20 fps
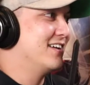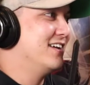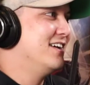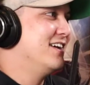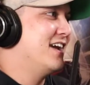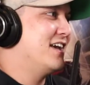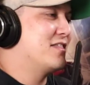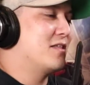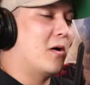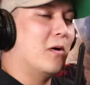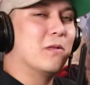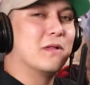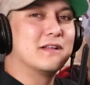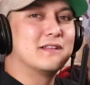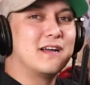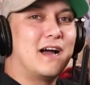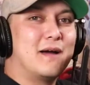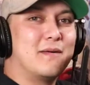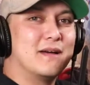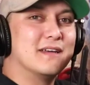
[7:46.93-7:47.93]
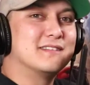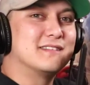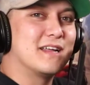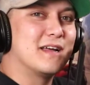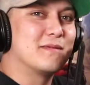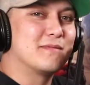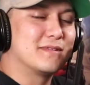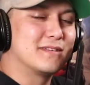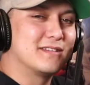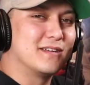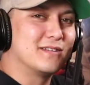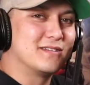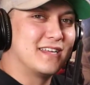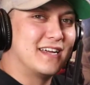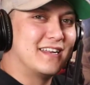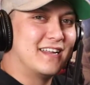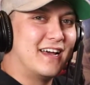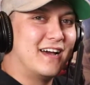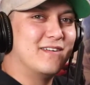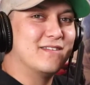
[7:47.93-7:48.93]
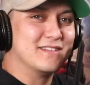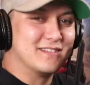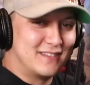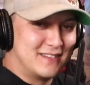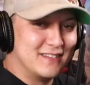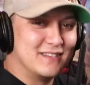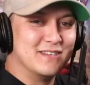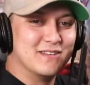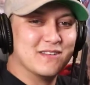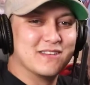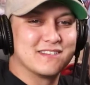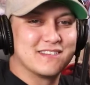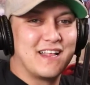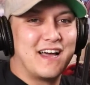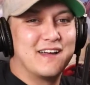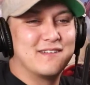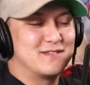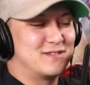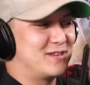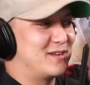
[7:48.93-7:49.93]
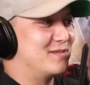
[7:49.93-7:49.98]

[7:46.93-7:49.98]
And the only time I stay up until 10 now is to do this live stream.